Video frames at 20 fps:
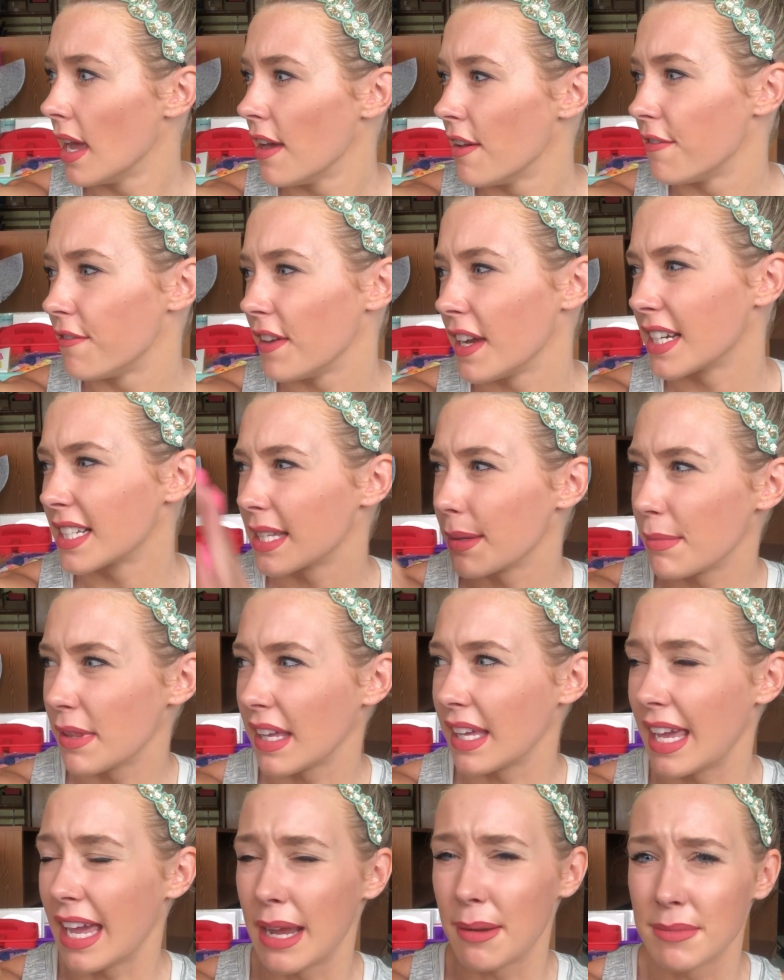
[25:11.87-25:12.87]
fix some of the
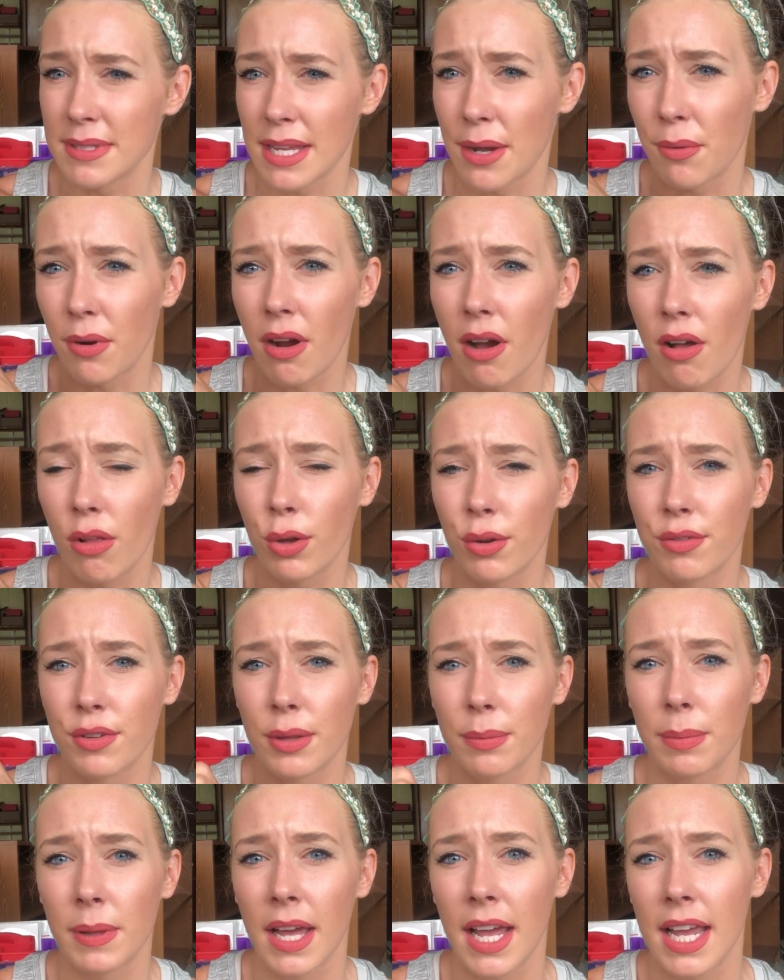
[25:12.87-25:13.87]
games that were all over
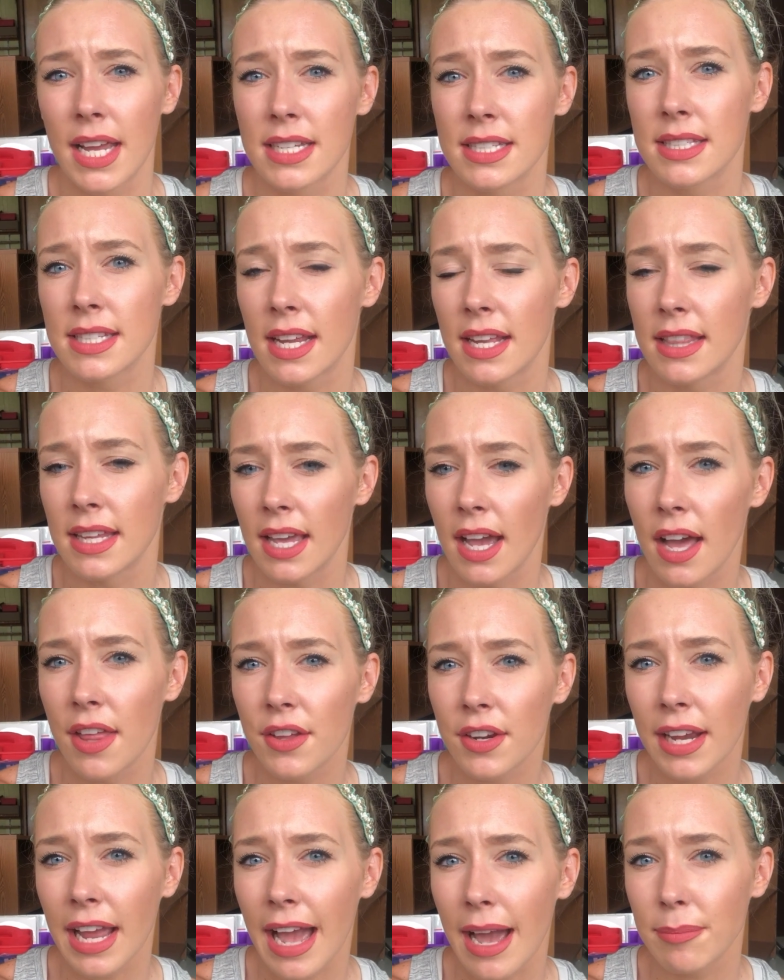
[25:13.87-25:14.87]
the place in the
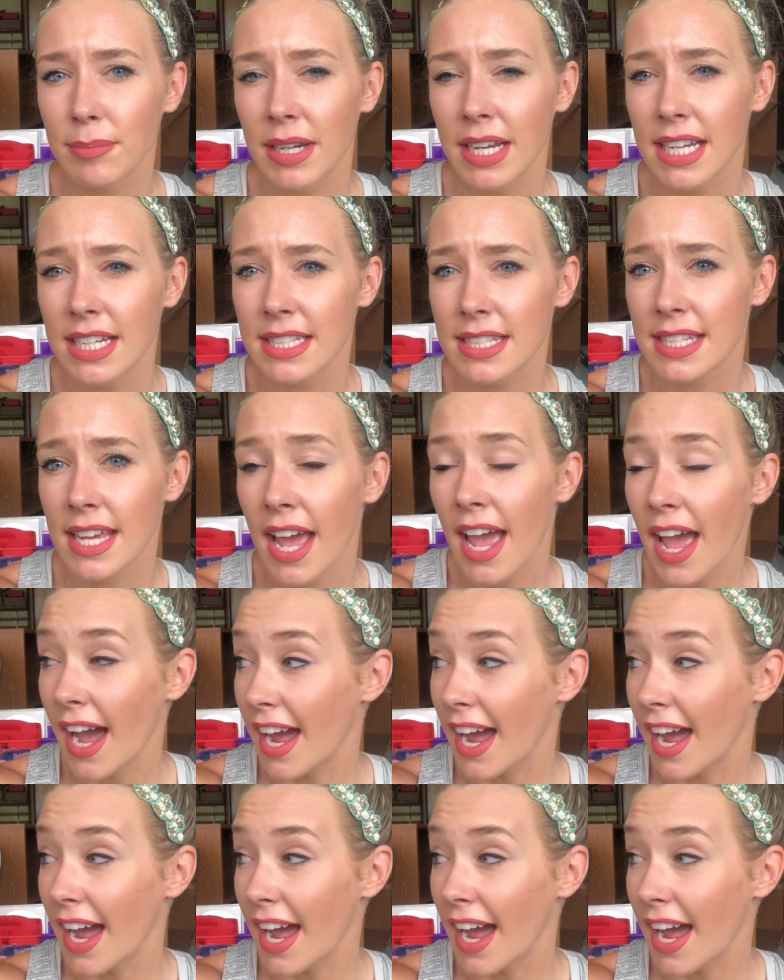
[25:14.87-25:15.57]
other cabinets.